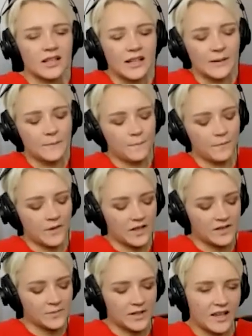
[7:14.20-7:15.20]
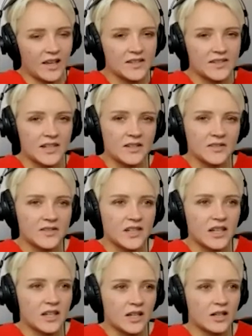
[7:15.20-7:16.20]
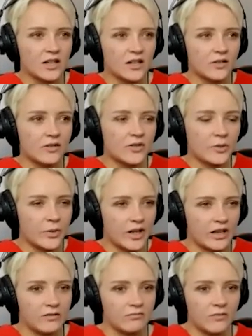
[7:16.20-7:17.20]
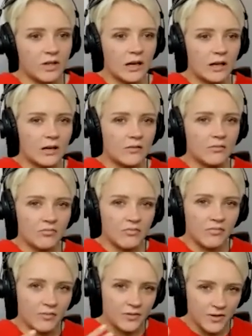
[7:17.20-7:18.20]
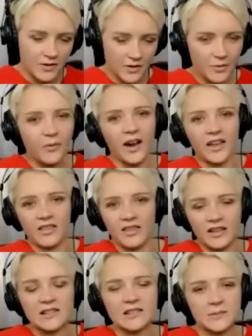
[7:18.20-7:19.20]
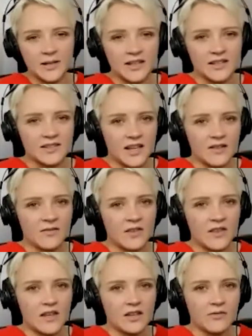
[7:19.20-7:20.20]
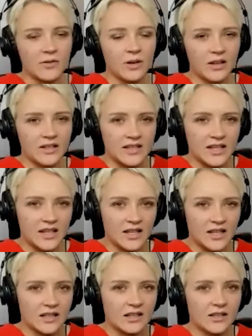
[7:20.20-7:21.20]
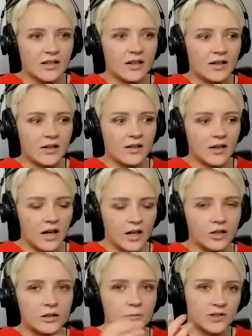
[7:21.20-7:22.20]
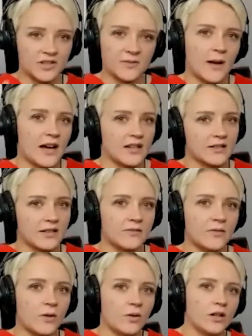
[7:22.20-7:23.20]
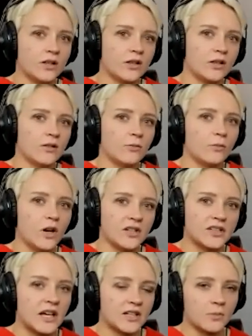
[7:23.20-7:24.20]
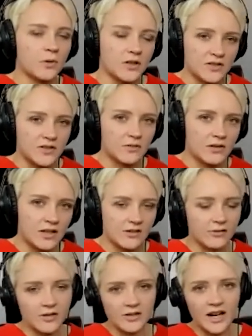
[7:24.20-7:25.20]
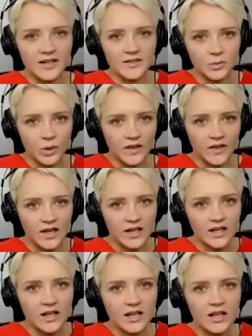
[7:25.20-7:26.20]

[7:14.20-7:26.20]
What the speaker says: Yeah, it's a big thing. It sounds like you're doing the right things to make it safe and that you've really taken a good perspective on what touch points you need to address with it.